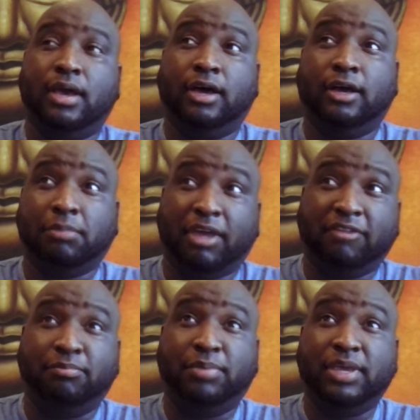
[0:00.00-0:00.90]

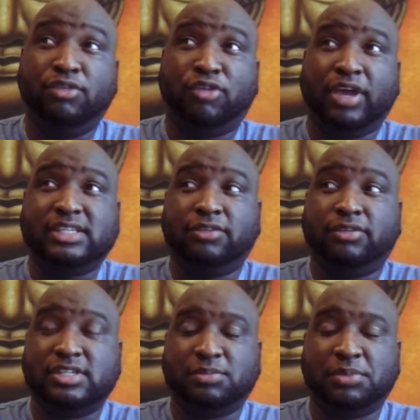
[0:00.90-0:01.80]
I've been writing
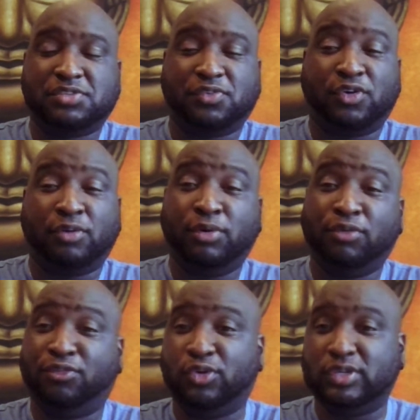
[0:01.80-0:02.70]
resumes for about
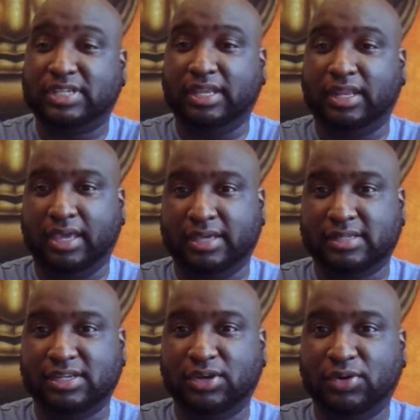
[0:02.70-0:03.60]
14
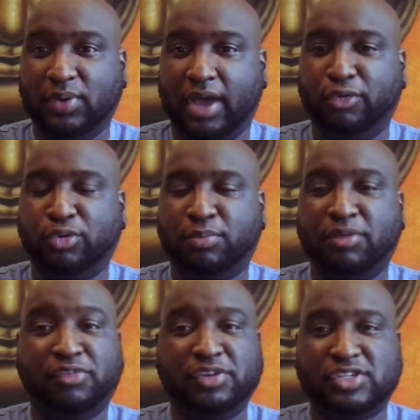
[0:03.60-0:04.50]
years now. I wrote my
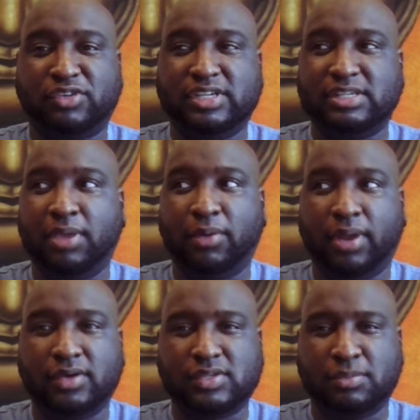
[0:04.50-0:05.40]
first resume when
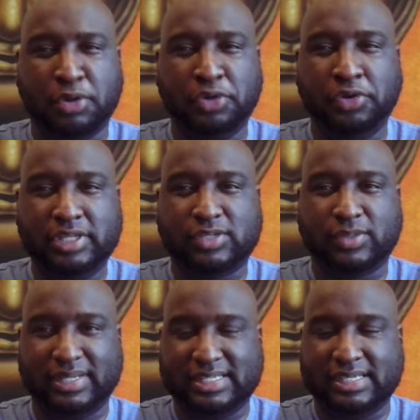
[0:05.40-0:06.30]
I was in my early
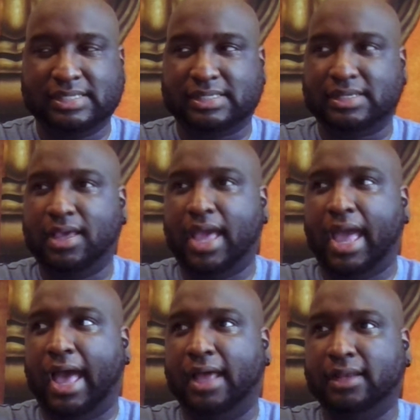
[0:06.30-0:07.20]
20s,
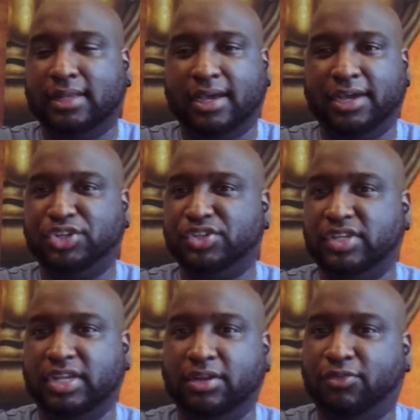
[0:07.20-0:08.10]
and I just
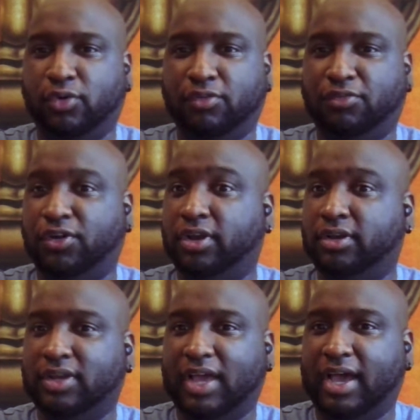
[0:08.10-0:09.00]
did it for
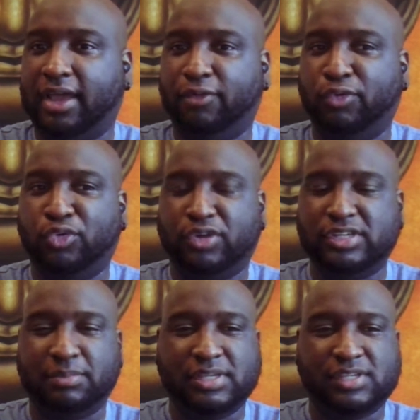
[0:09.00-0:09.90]
fun. I wrote
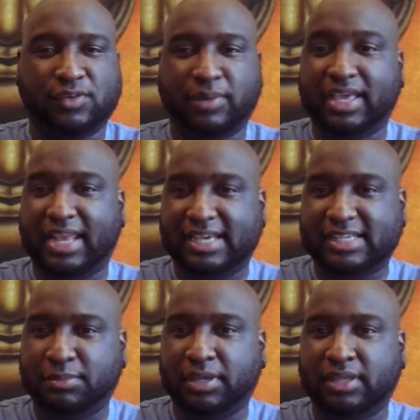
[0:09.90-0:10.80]
resumes for my
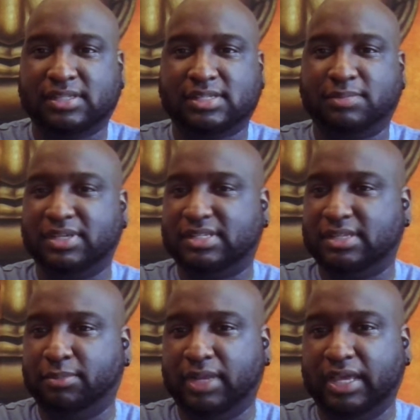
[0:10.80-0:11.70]
classmates, my
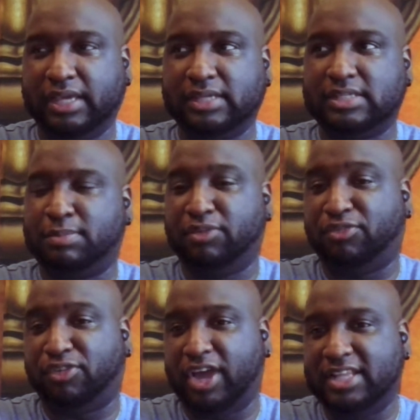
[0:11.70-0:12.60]
siblings, my
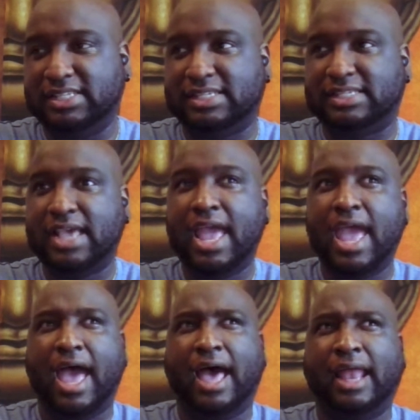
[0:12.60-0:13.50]
friends,
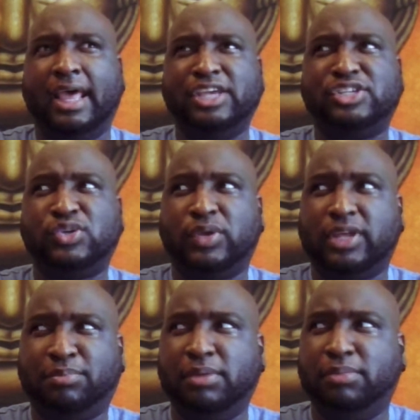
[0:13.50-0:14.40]
and I saw
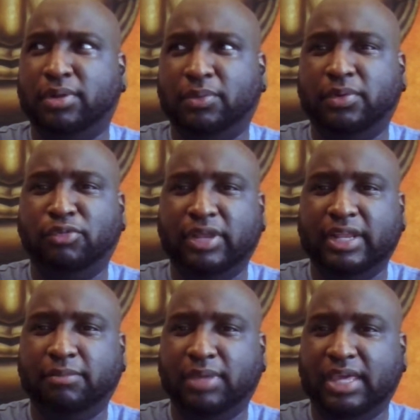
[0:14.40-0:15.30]
that people were
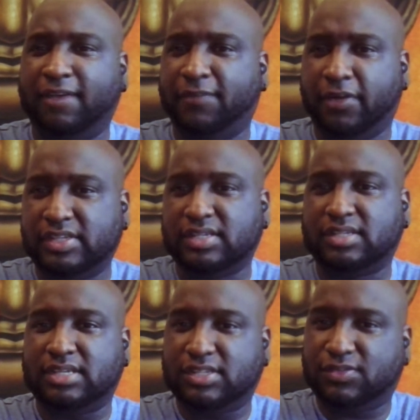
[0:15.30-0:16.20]
really being very
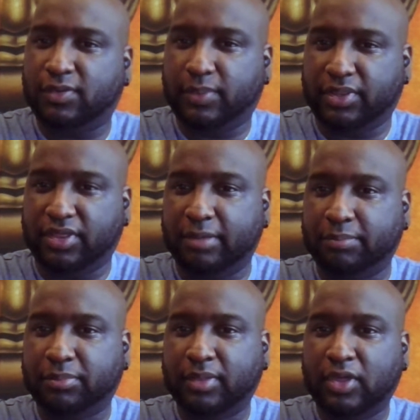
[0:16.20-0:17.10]
successful with them.
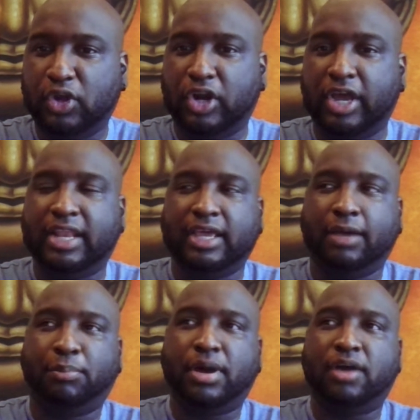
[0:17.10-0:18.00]
Right?
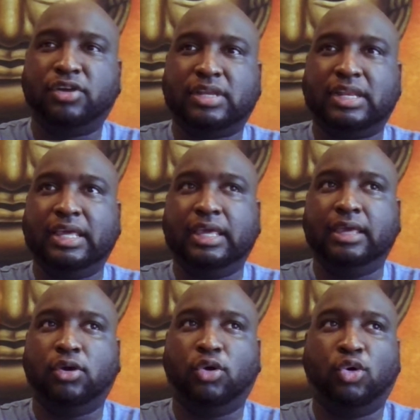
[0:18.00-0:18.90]

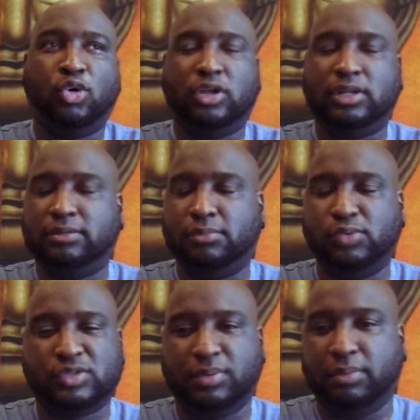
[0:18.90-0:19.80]
Apparently, all
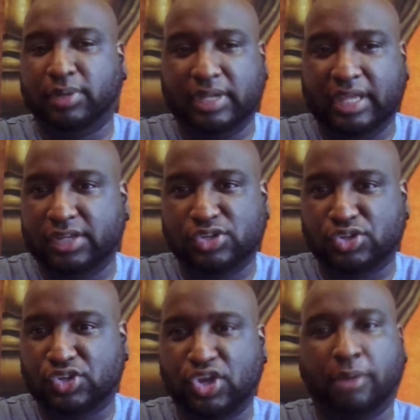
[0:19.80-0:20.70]
most people need is
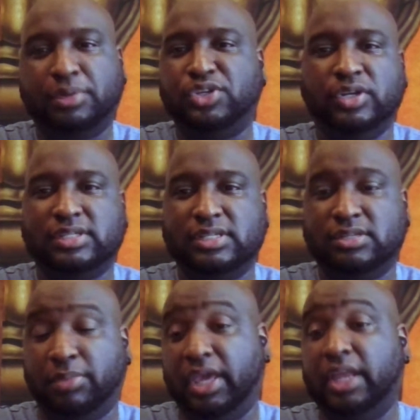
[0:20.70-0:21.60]
just the opportunity to
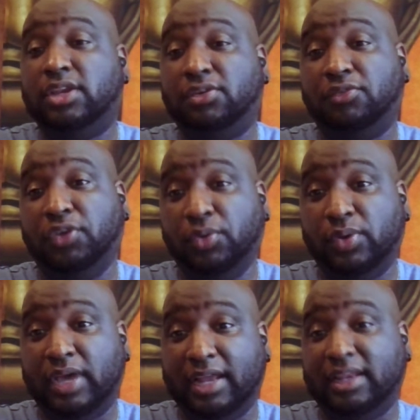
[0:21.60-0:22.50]
be interviewed,
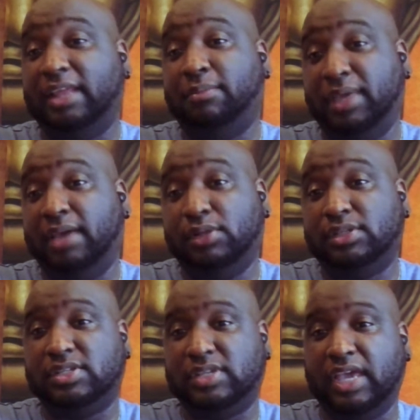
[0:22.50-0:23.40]
and they'd be able
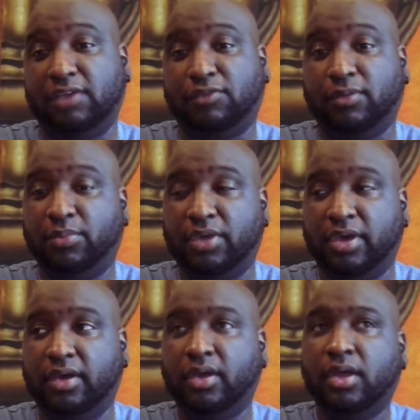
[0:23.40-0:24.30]
to take it from there.